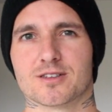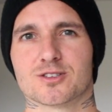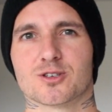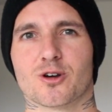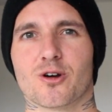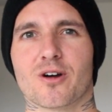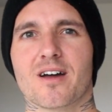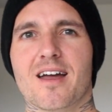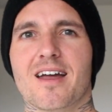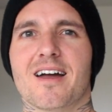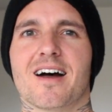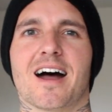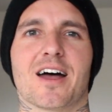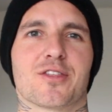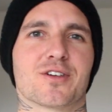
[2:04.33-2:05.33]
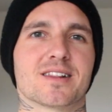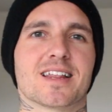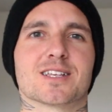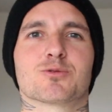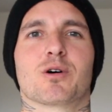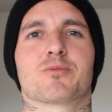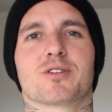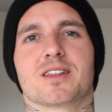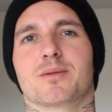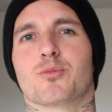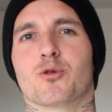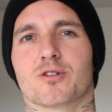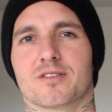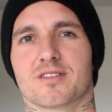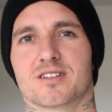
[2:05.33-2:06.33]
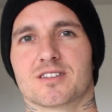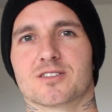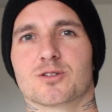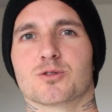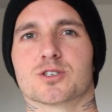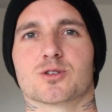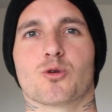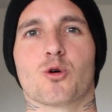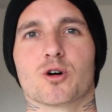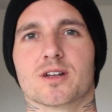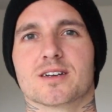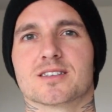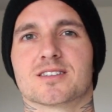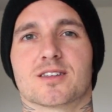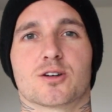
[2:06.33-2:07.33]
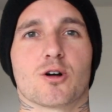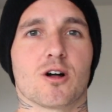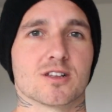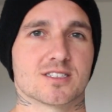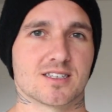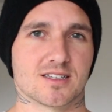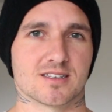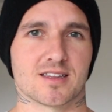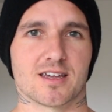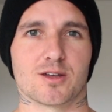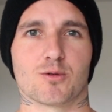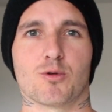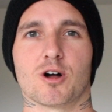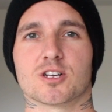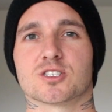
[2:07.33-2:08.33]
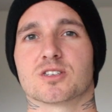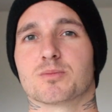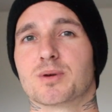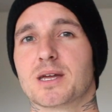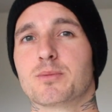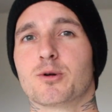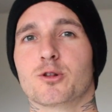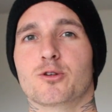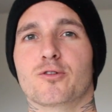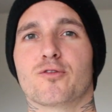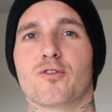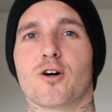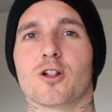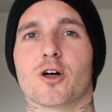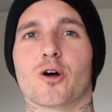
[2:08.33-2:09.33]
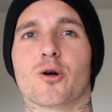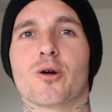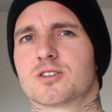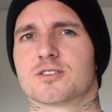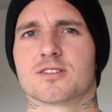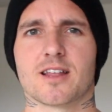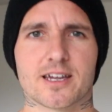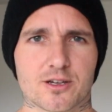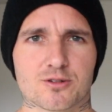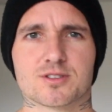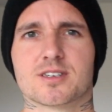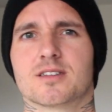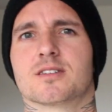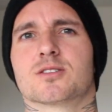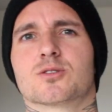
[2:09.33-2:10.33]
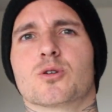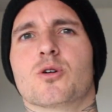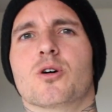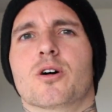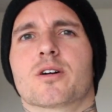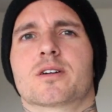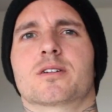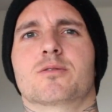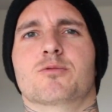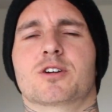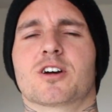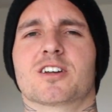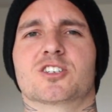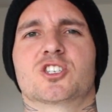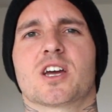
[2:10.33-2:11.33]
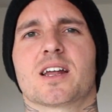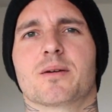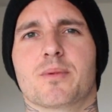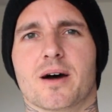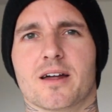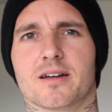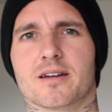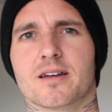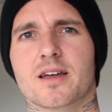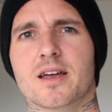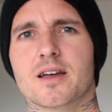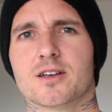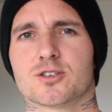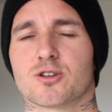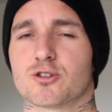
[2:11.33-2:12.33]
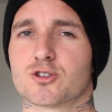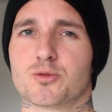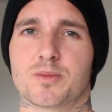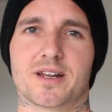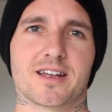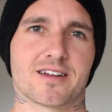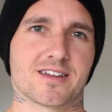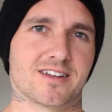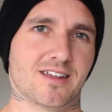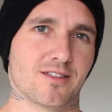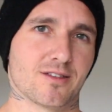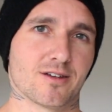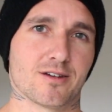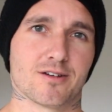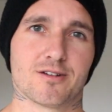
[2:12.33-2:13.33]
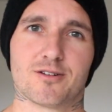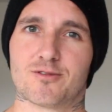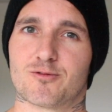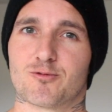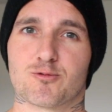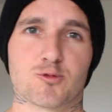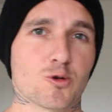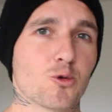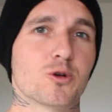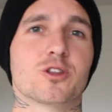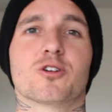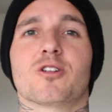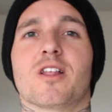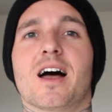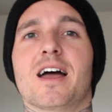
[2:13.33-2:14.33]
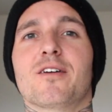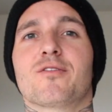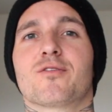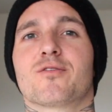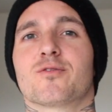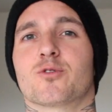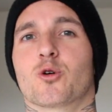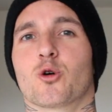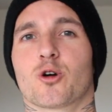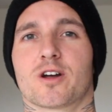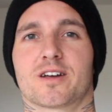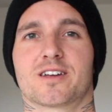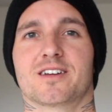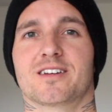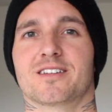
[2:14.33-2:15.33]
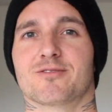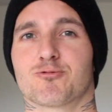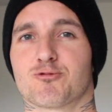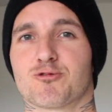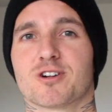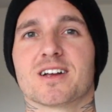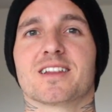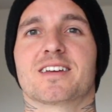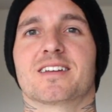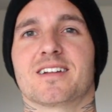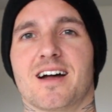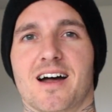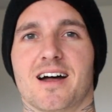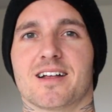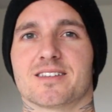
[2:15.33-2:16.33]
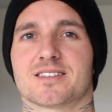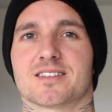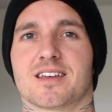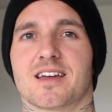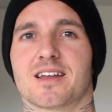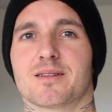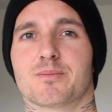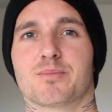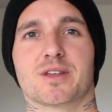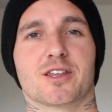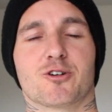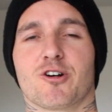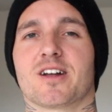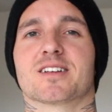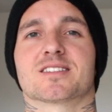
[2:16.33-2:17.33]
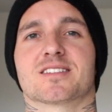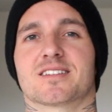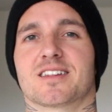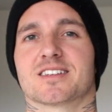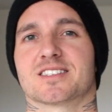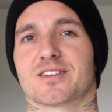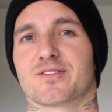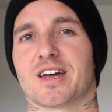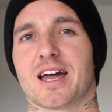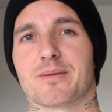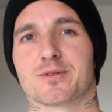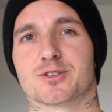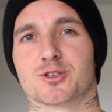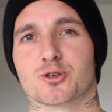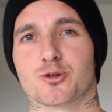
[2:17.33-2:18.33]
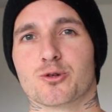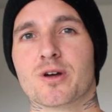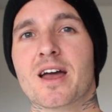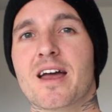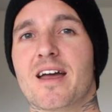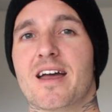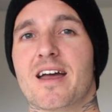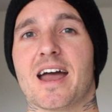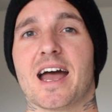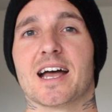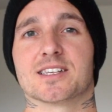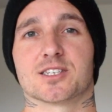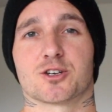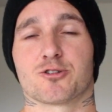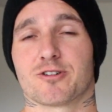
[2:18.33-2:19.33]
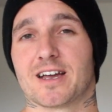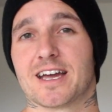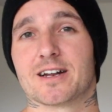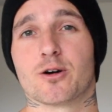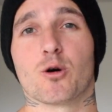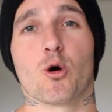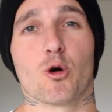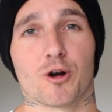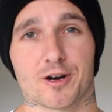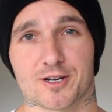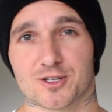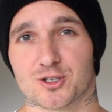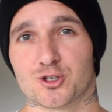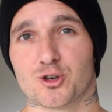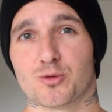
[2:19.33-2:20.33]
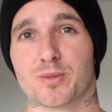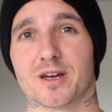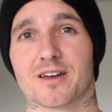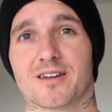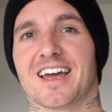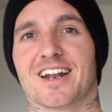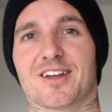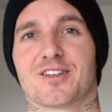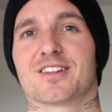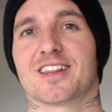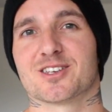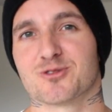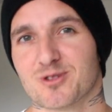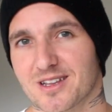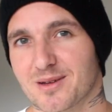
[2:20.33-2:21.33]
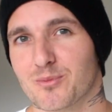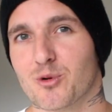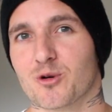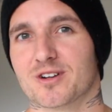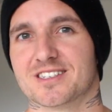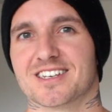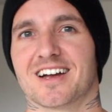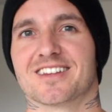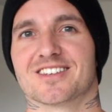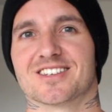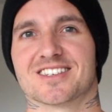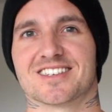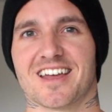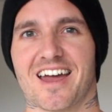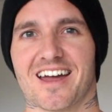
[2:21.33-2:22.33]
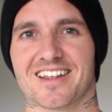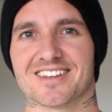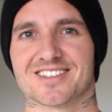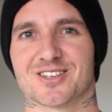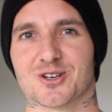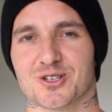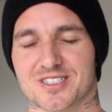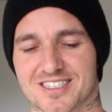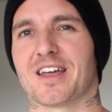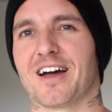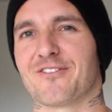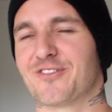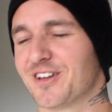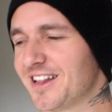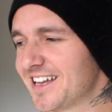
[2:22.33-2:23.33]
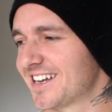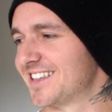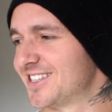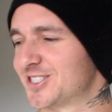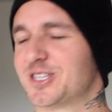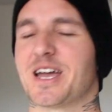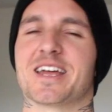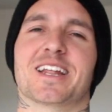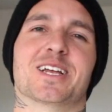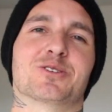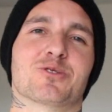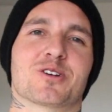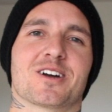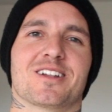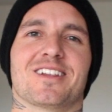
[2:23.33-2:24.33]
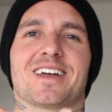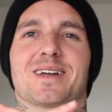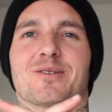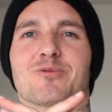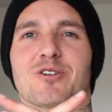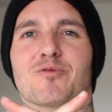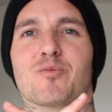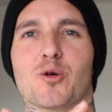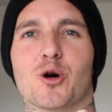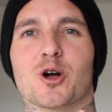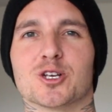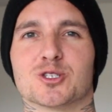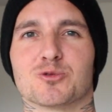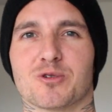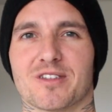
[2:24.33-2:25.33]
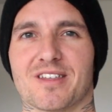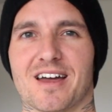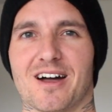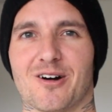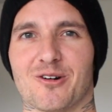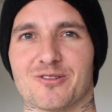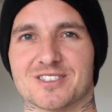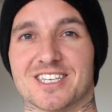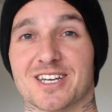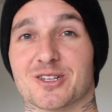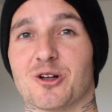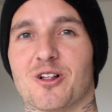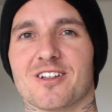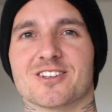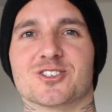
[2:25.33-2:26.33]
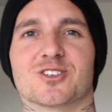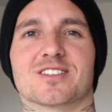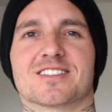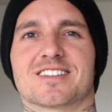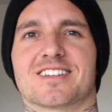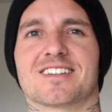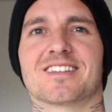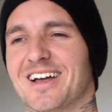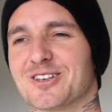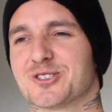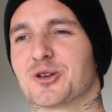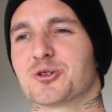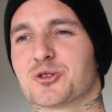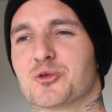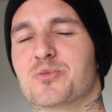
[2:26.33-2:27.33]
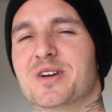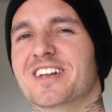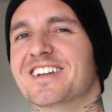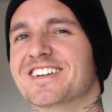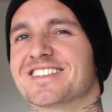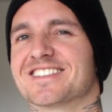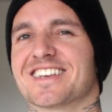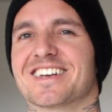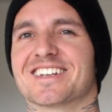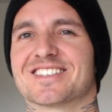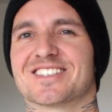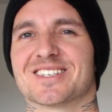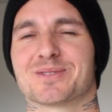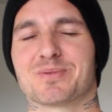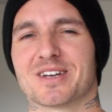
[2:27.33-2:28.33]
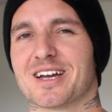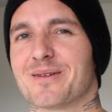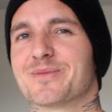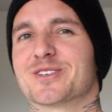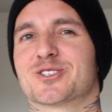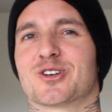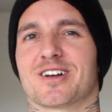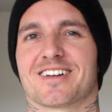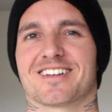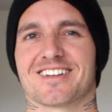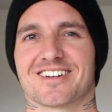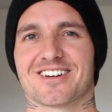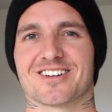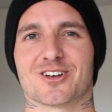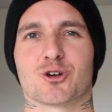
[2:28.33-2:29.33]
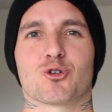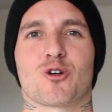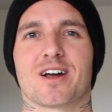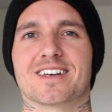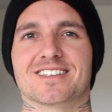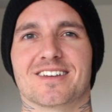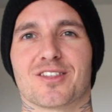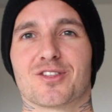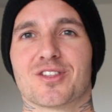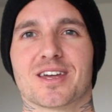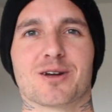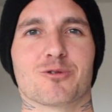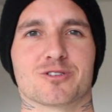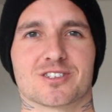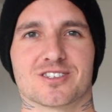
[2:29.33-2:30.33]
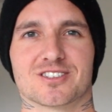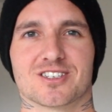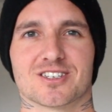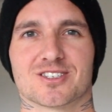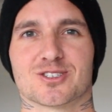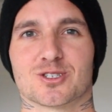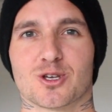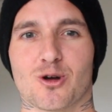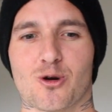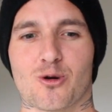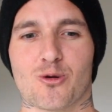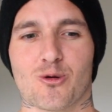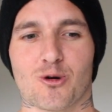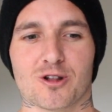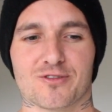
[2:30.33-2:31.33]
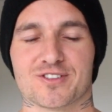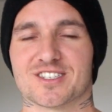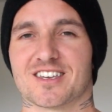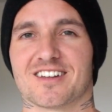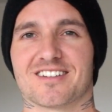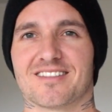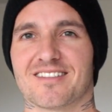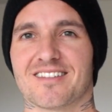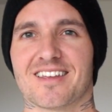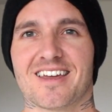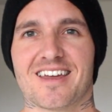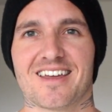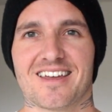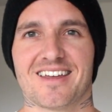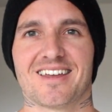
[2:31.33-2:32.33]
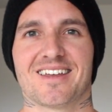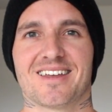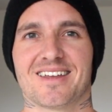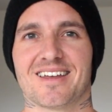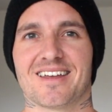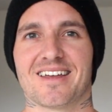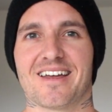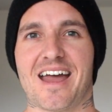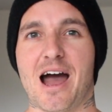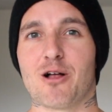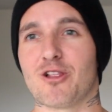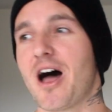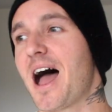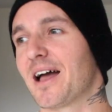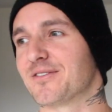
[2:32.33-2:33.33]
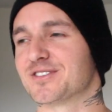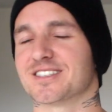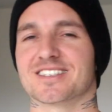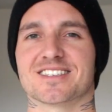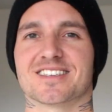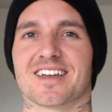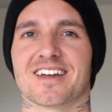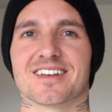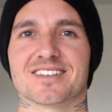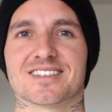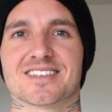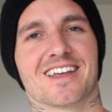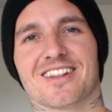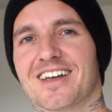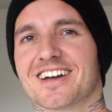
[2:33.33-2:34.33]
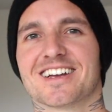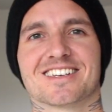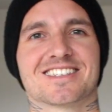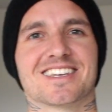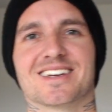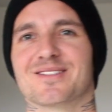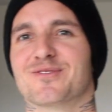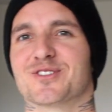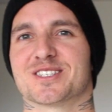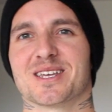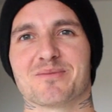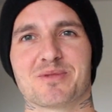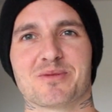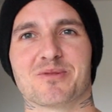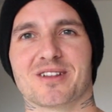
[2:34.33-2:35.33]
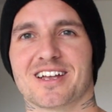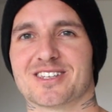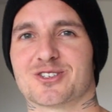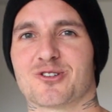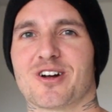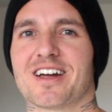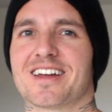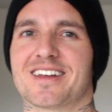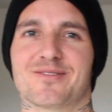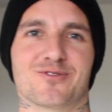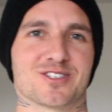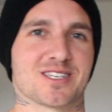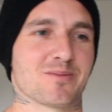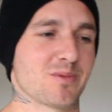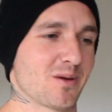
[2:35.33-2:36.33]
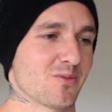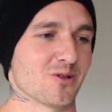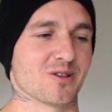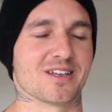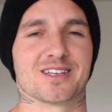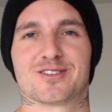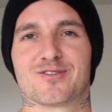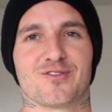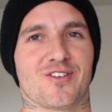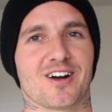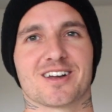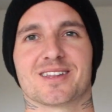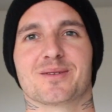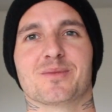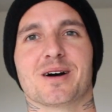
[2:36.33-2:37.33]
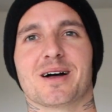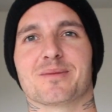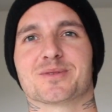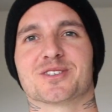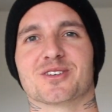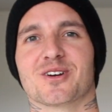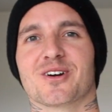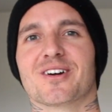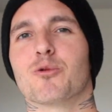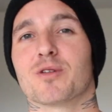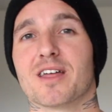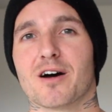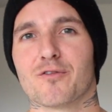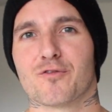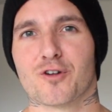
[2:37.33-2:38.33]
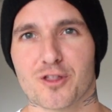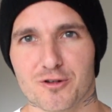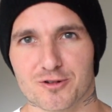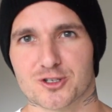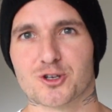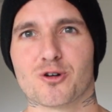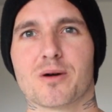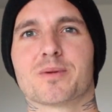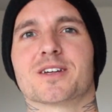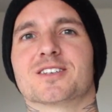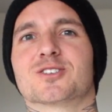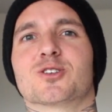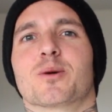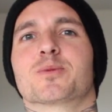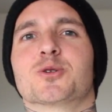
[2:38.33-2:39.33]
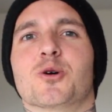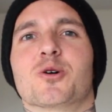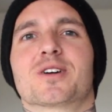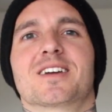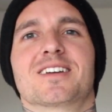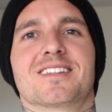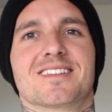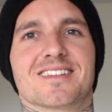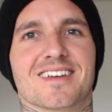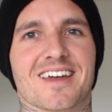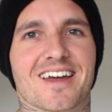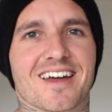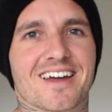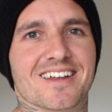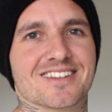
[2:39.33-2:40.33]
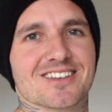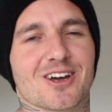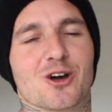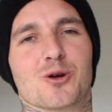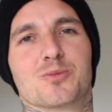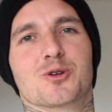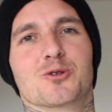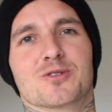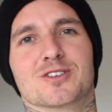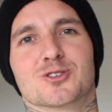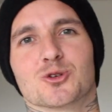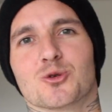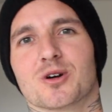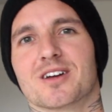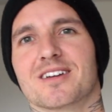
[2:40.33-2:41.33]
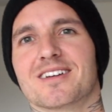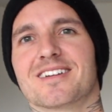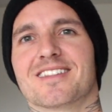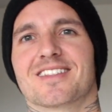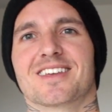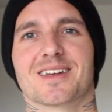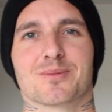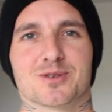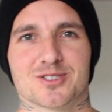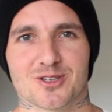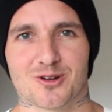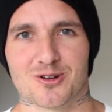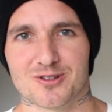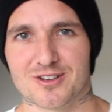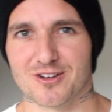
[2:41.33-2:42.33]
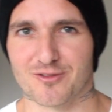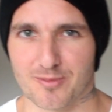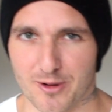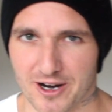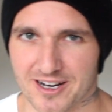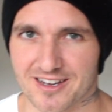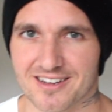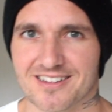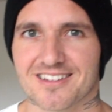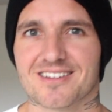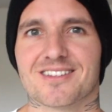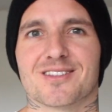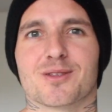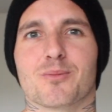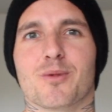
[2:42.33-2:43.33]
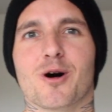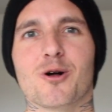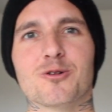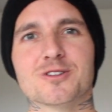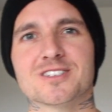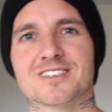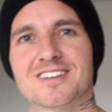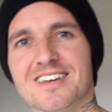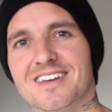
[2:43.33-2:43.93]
So I think that's one really important thing to do, is audit the content that you watch, the people you follow. Because like you'll see in this talk, we kind of chat about it, social media can either ruin your life, or it can really enhance and be the greatest thing that's ever happened to you as a creator or a consumer. And I think that's really important to understand, because I feel like in this day and age, we're kind of like, we've merged with our technologies and our social medias, and it's just become this kind of crazy thing, which is just so all of a sudden our lives these days. And like I said, for some people that's great, and for some people it's fucking them up. So without further ado, I'm gonna stop talking, and I hope you enjoy the episode of Breaking the Mold.